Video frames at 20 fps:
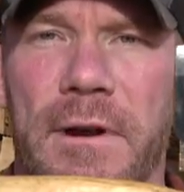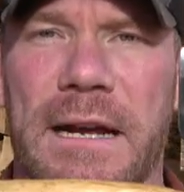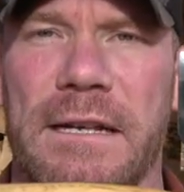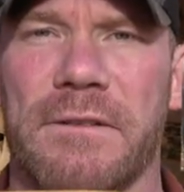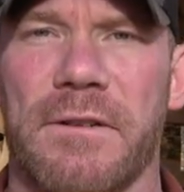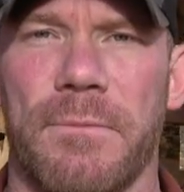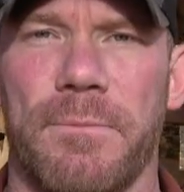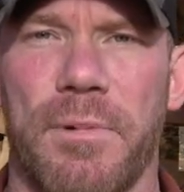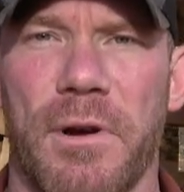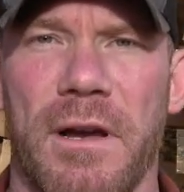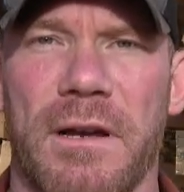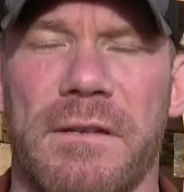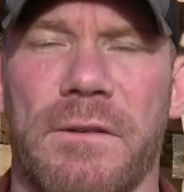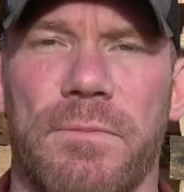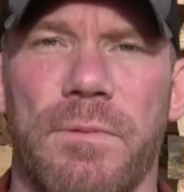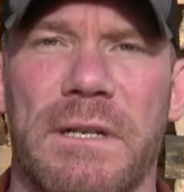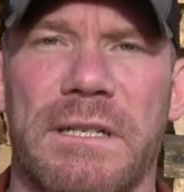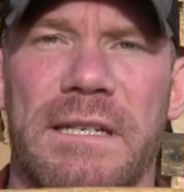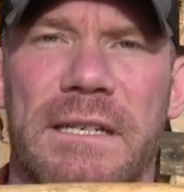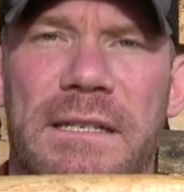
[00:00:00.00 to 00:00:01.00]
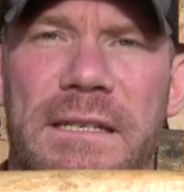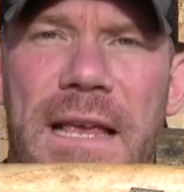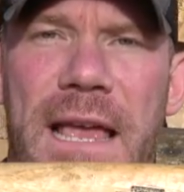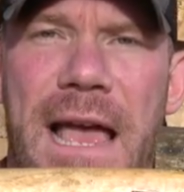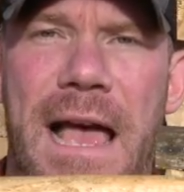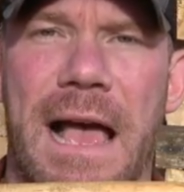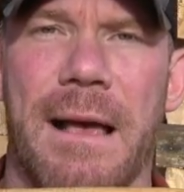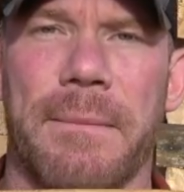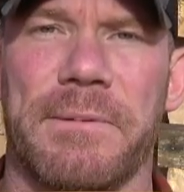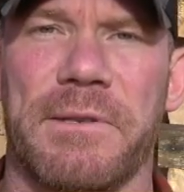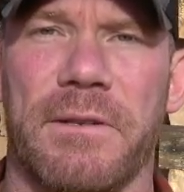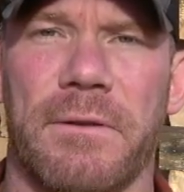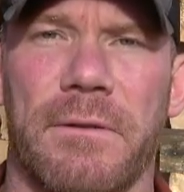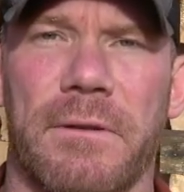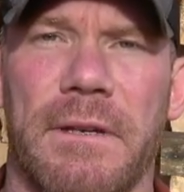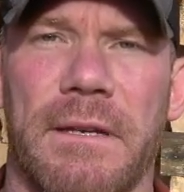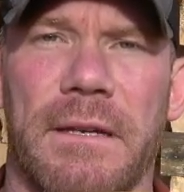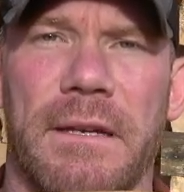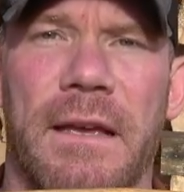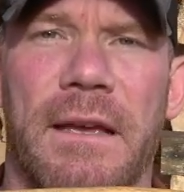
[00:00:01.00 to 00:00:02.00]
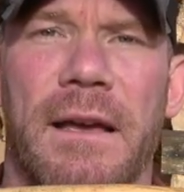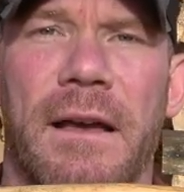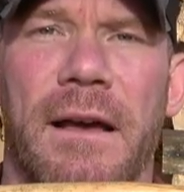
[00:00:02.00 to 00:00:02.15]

Gransford Bruk, which is absolutely